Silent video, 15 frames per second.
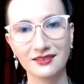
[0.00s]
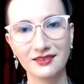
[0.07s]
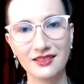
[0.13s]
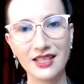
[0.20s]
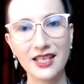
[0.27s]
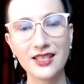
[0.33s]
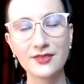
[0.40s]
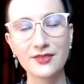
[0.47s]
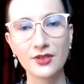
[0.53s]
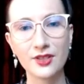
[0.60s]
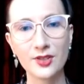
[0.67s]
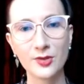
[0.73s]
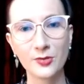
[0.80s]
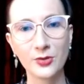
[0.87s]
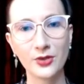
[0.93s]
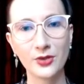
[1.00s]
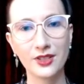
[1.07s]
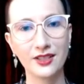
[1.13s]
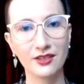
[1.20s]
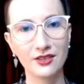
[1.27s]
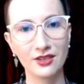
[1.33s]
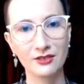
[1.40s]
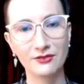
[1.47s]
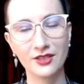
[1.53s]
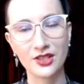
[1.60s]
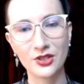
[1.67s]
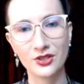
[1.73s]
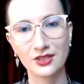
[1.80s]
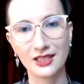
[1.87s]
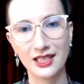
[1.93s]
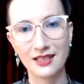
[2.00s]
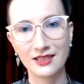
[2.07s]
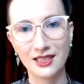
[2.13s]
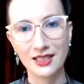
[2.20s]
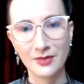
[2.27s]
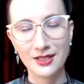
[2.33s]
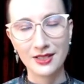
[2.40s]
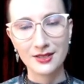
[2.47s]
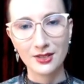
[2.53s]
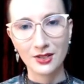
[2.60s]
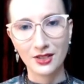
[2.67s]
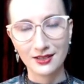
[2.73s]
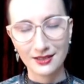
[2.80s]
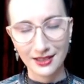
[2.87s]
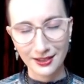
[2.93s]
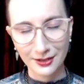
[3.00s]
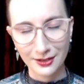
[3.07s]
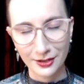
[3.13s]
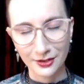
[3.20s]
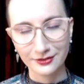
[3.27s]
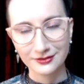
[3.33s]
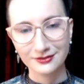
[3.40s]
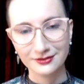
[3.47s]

Thanks for the support here, though, Fictional Cat. That means a lot. Thank you.